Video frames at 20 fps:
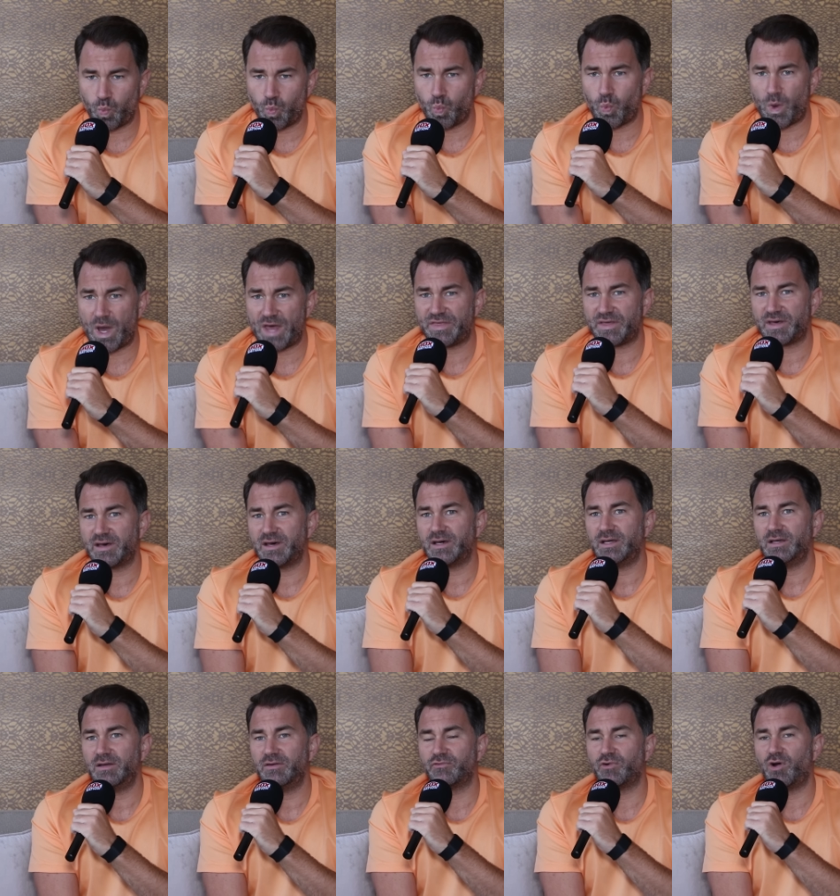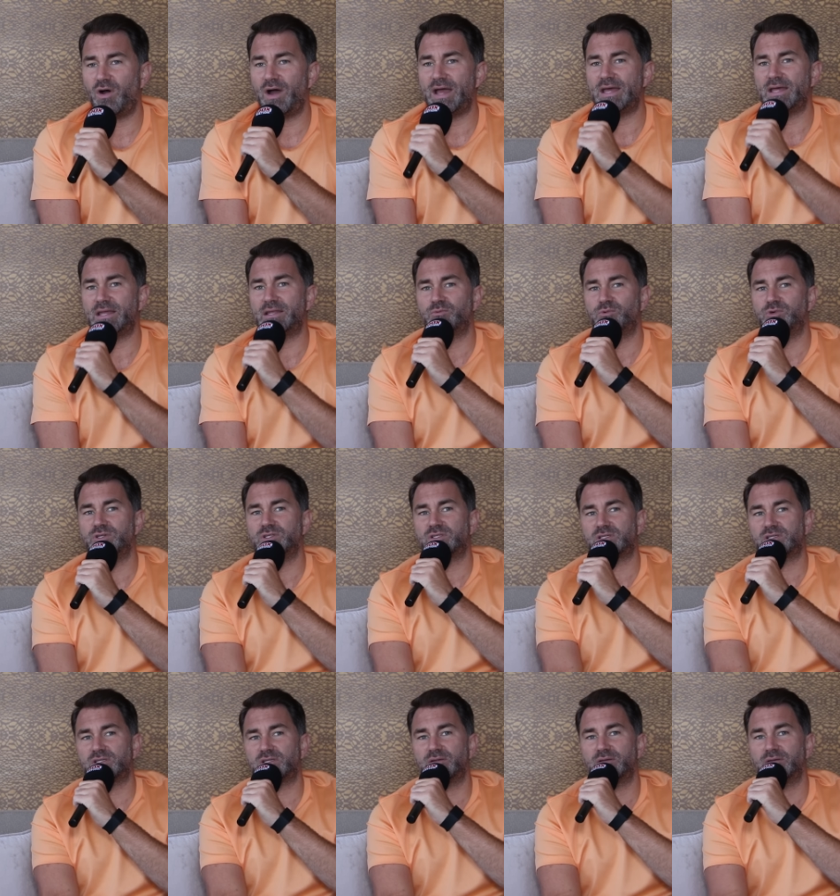whether Ryan
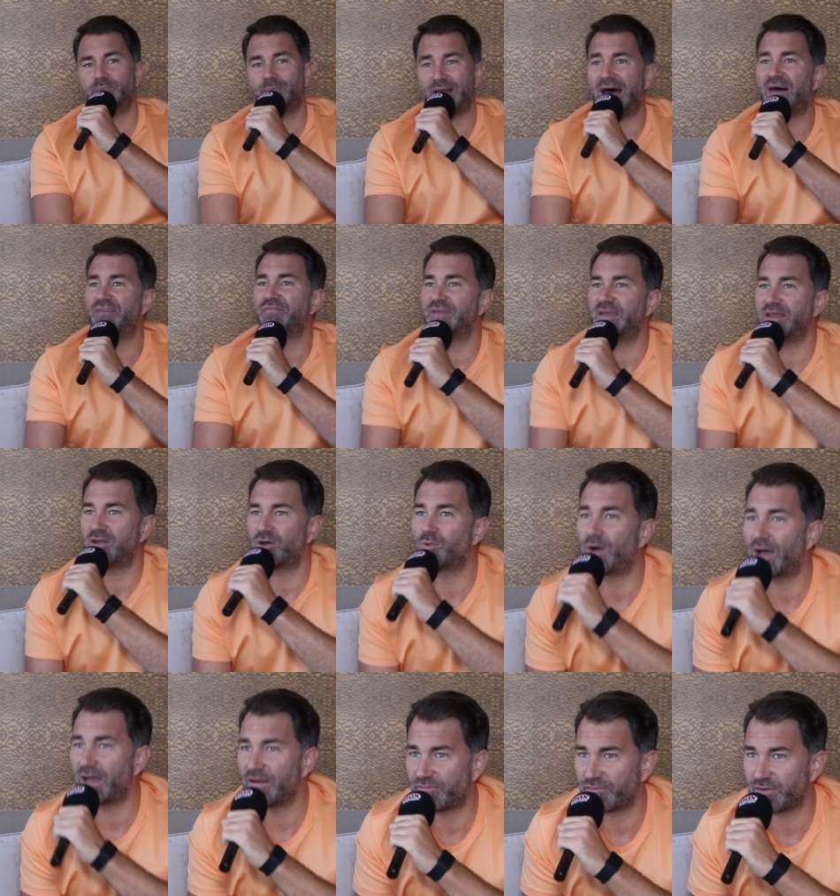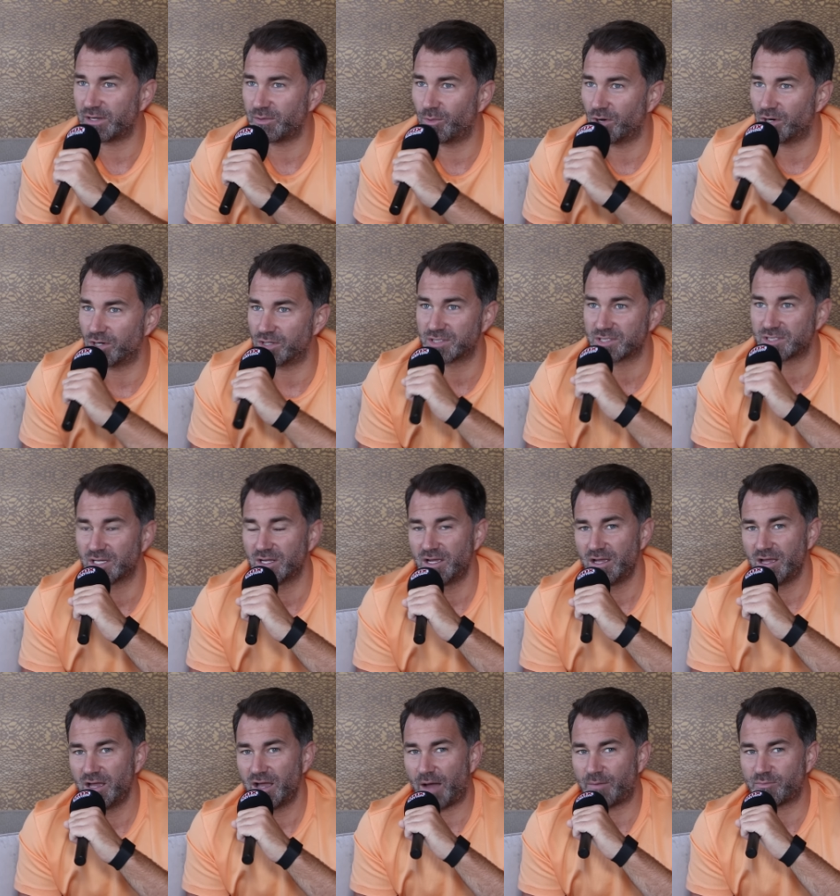was bluffing or whatever he was,
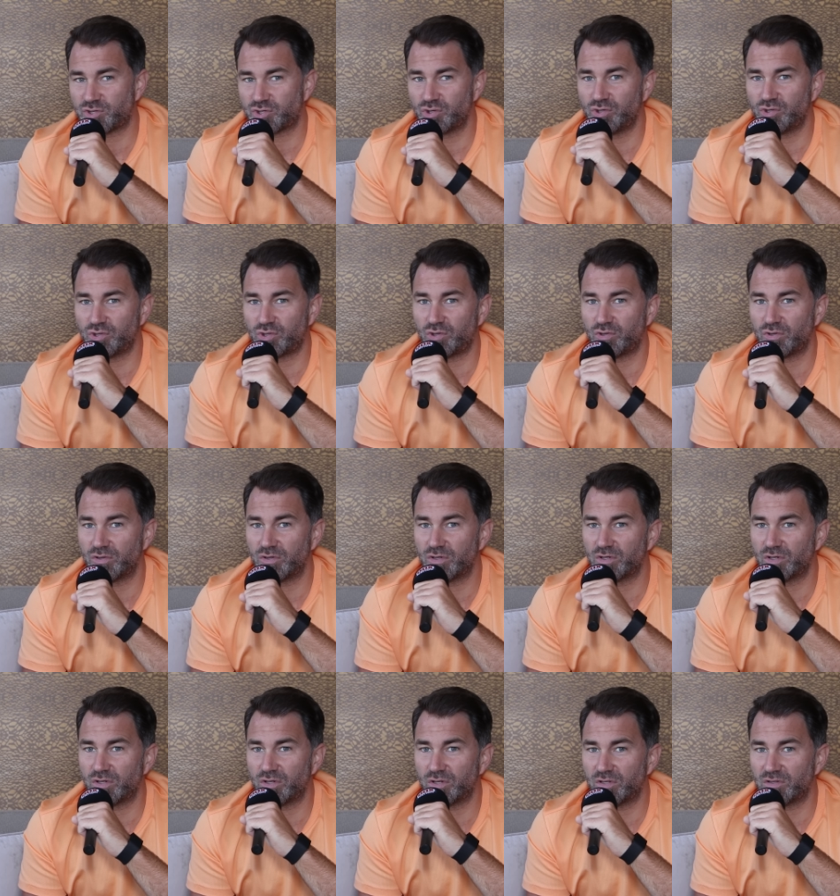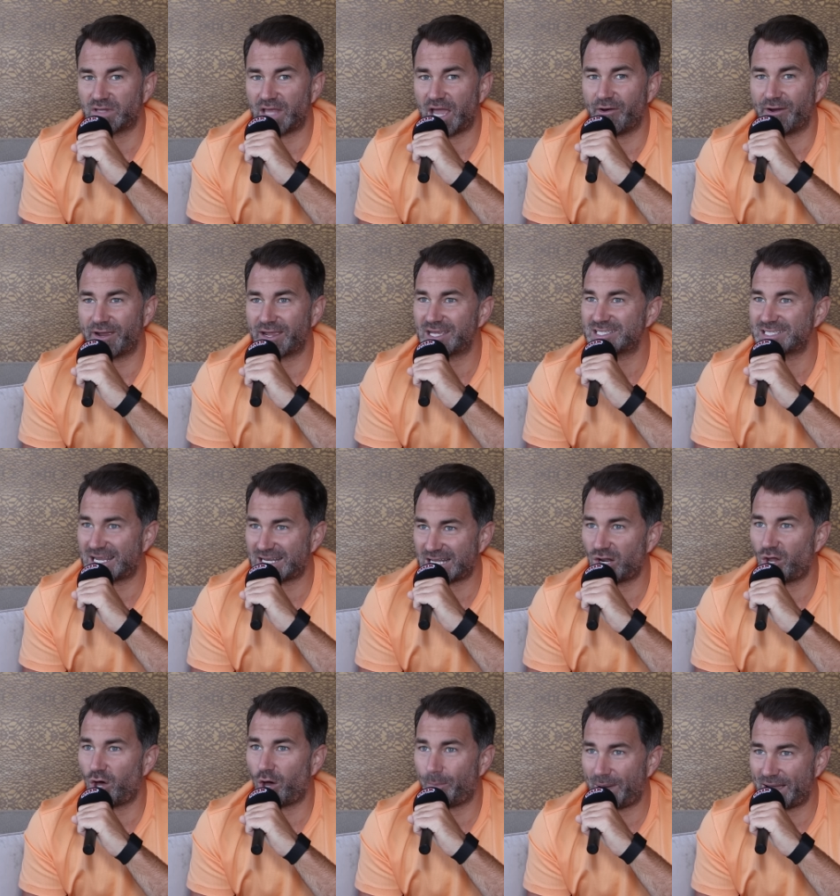I'm sure Derrick has had a
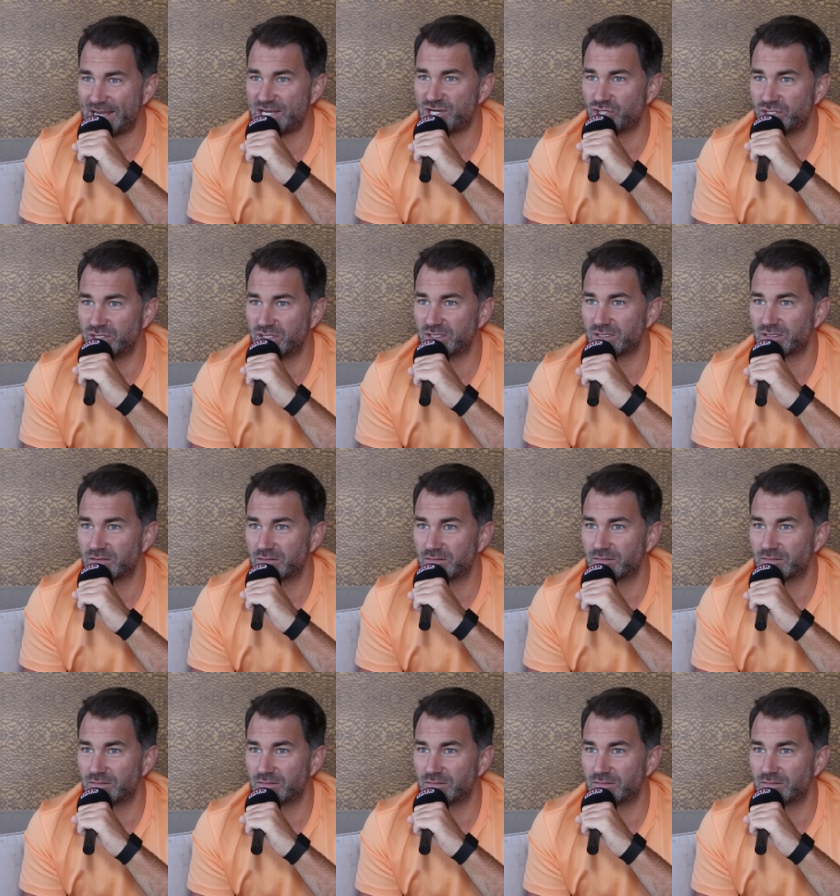lot of patience